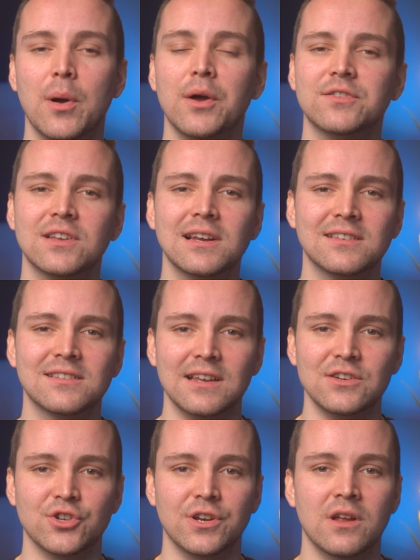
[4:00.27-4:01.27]

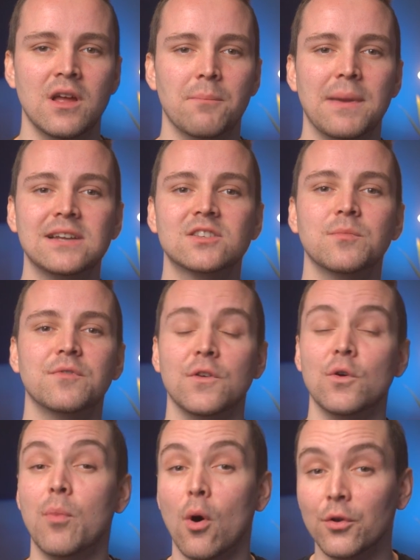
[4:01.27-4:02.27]
personalization makes them
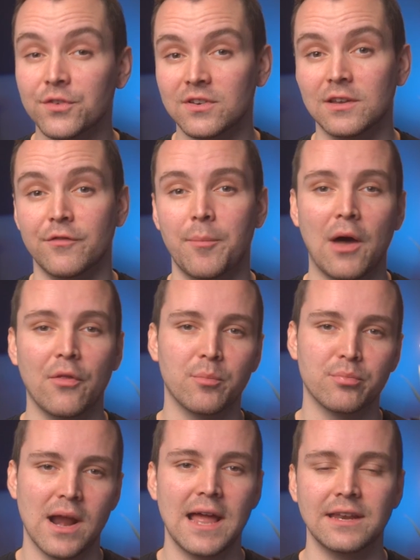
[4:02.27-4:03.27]
feel positive about the
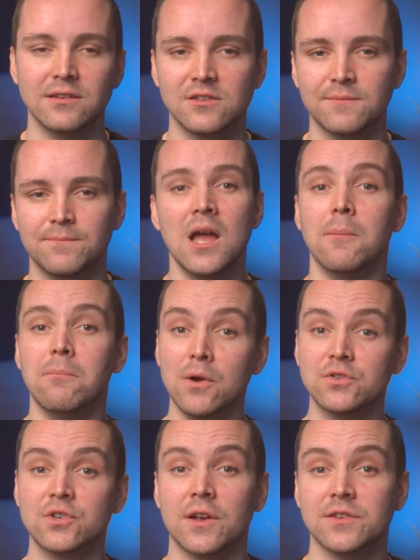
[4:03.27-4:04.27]
brands.
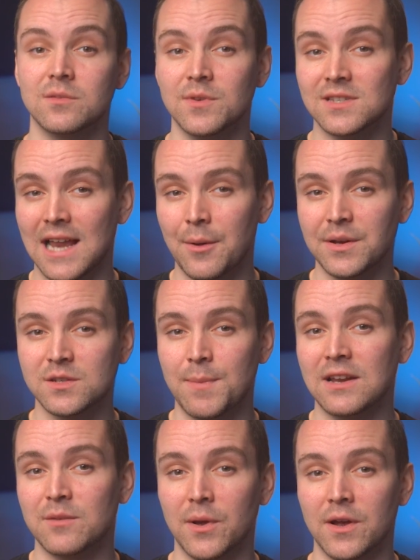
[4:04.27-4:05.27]
Most customers now
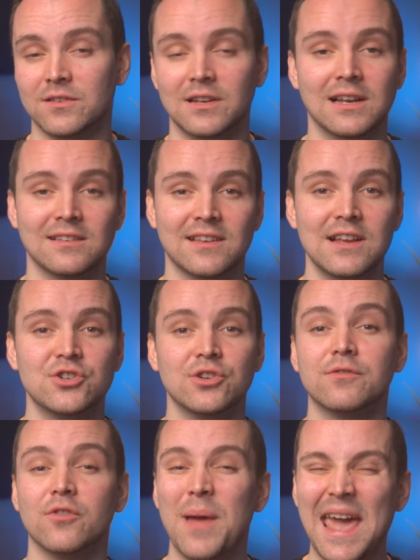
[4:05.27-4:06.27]
expect
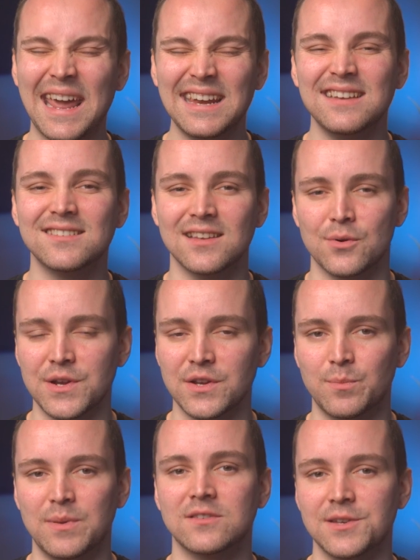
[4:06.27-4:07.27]
personalization from any
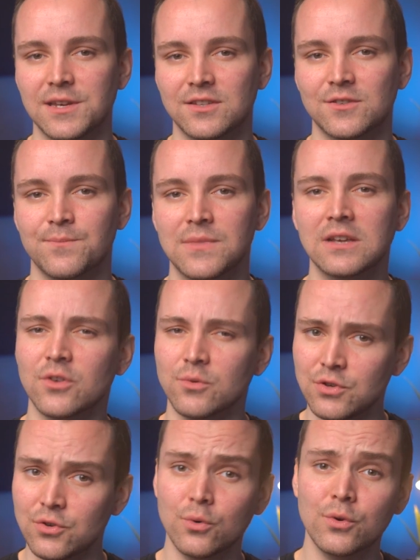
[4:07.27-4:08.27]
serious business, so
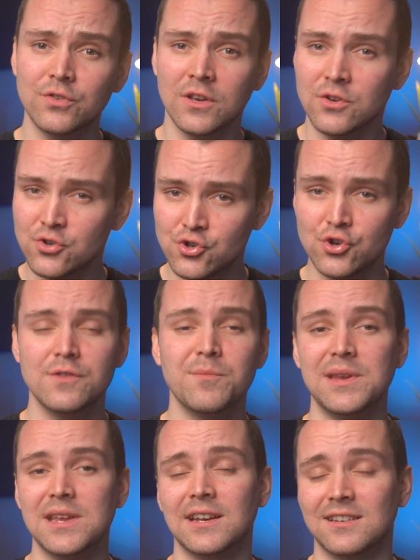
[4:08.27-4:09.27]
yours shouldn't be an